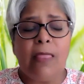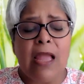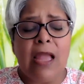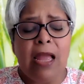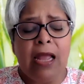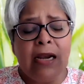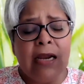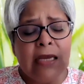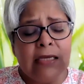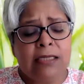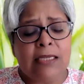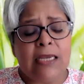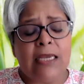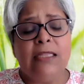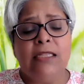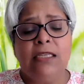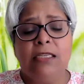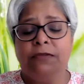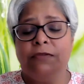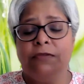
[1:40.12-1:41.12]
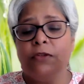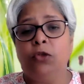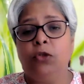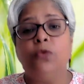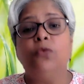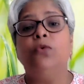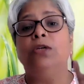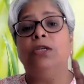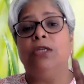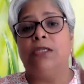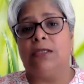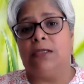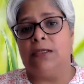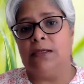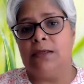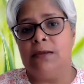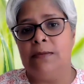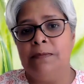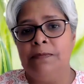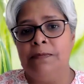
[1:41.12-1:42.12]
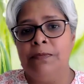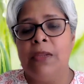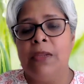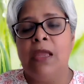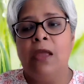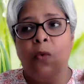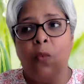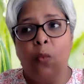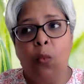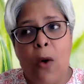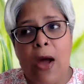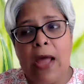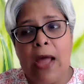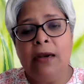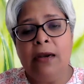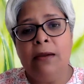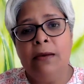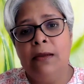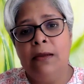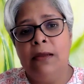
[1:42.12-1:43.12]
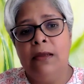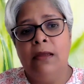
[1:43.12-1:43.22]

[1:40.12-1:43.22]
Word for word: And I say this for two reasons. One,